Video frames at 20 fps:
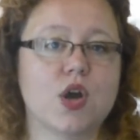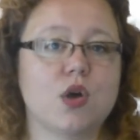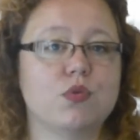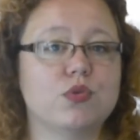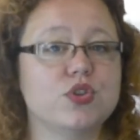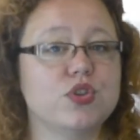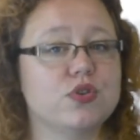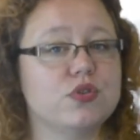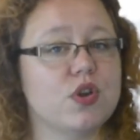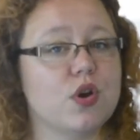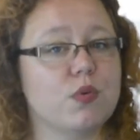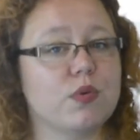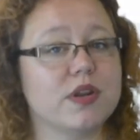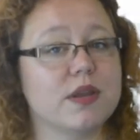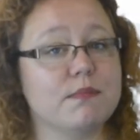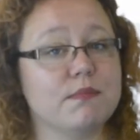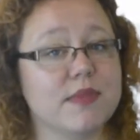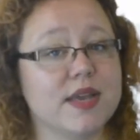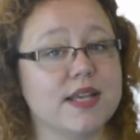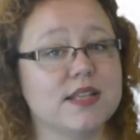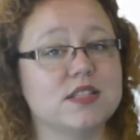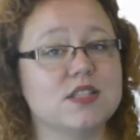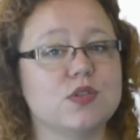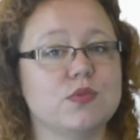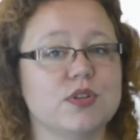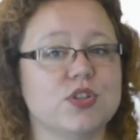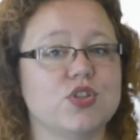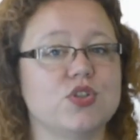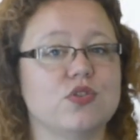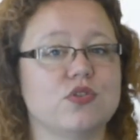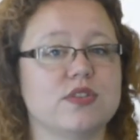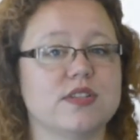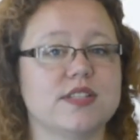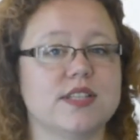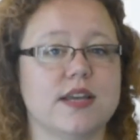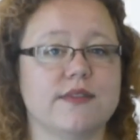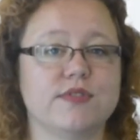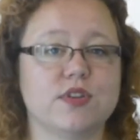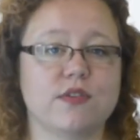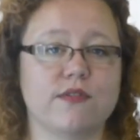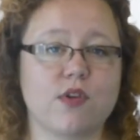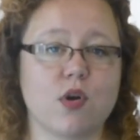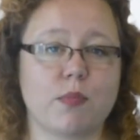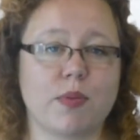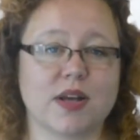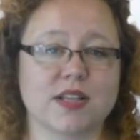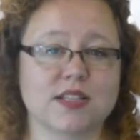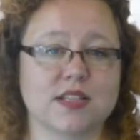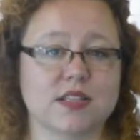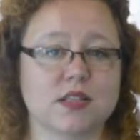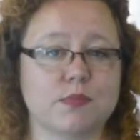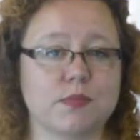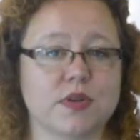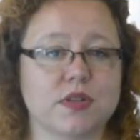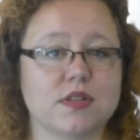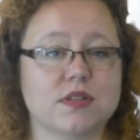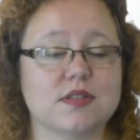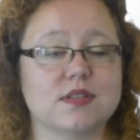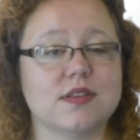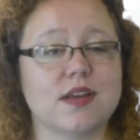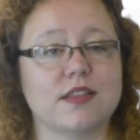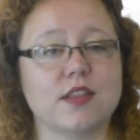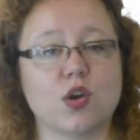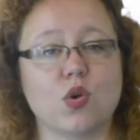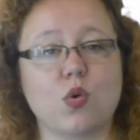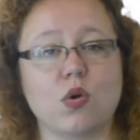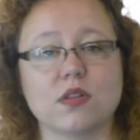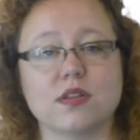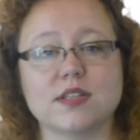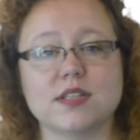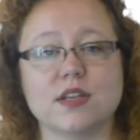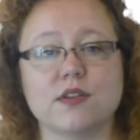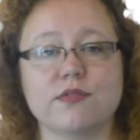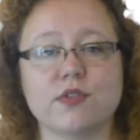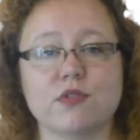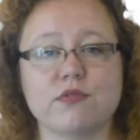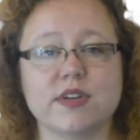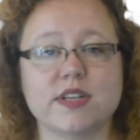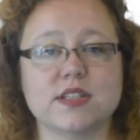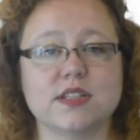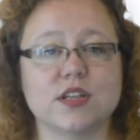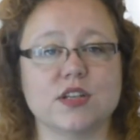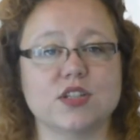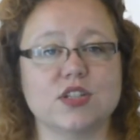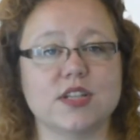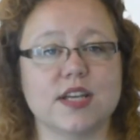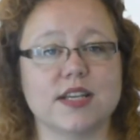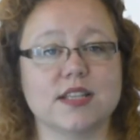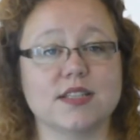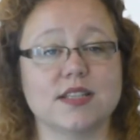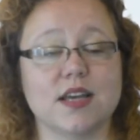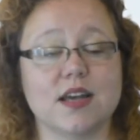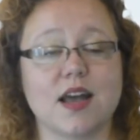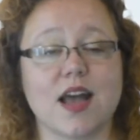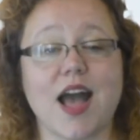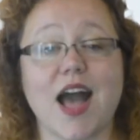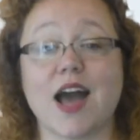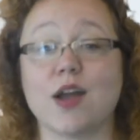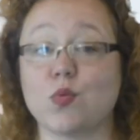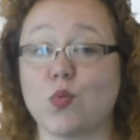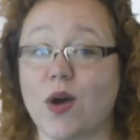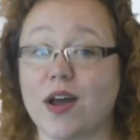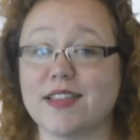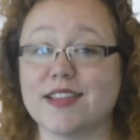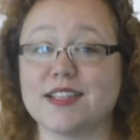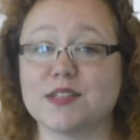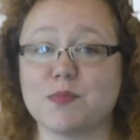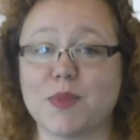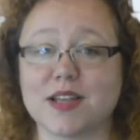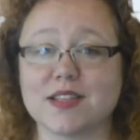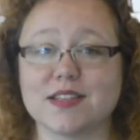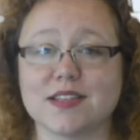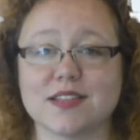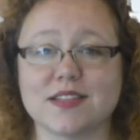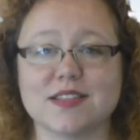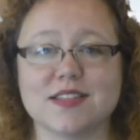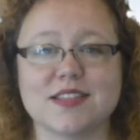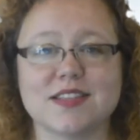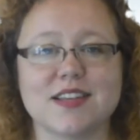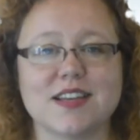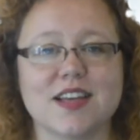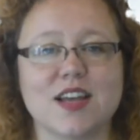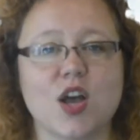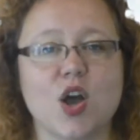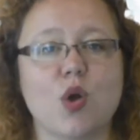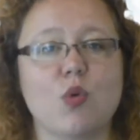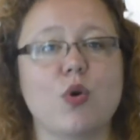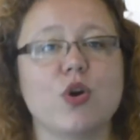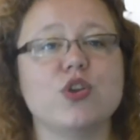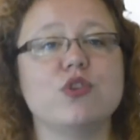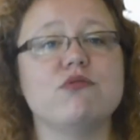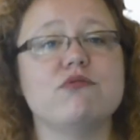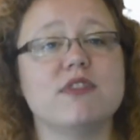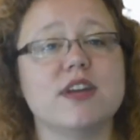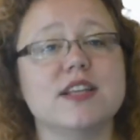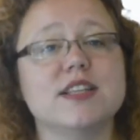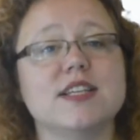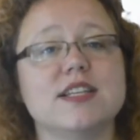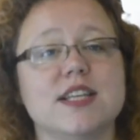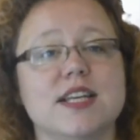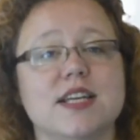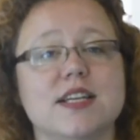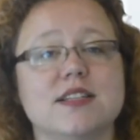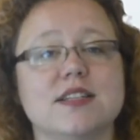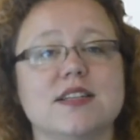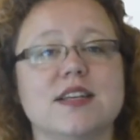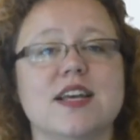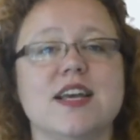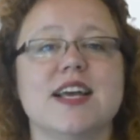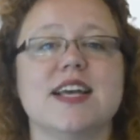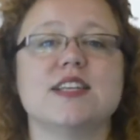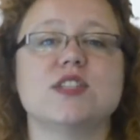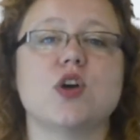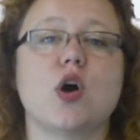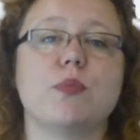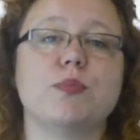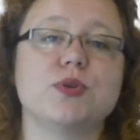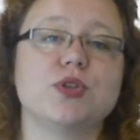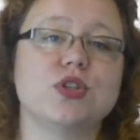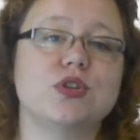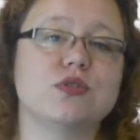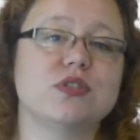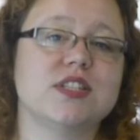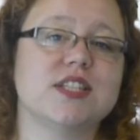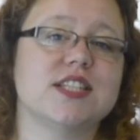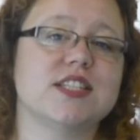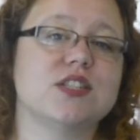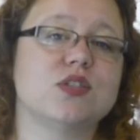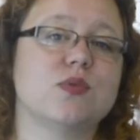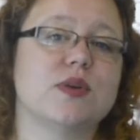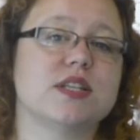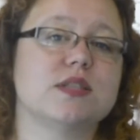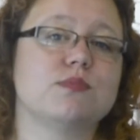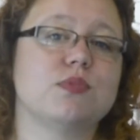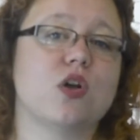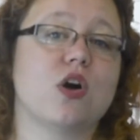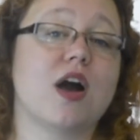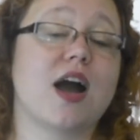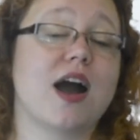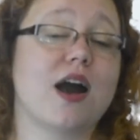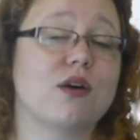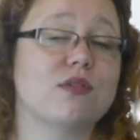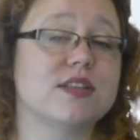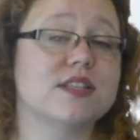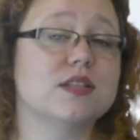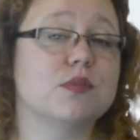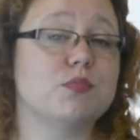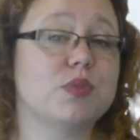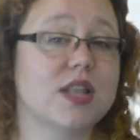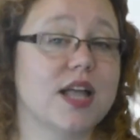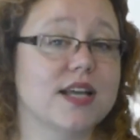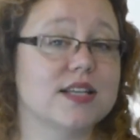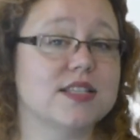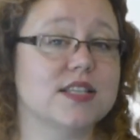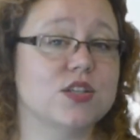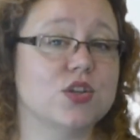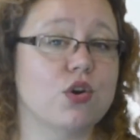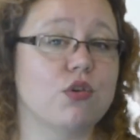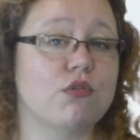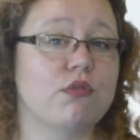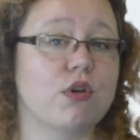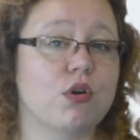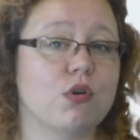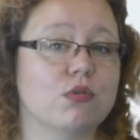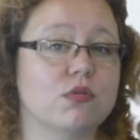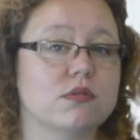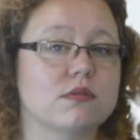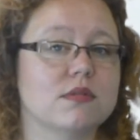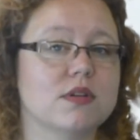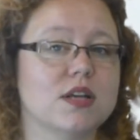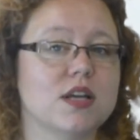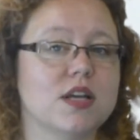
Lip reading: Once you know what it means to ensure the safety of your participants and the quality of your research data and why this matters, what you really need is opportunities to explore how this applies in your role,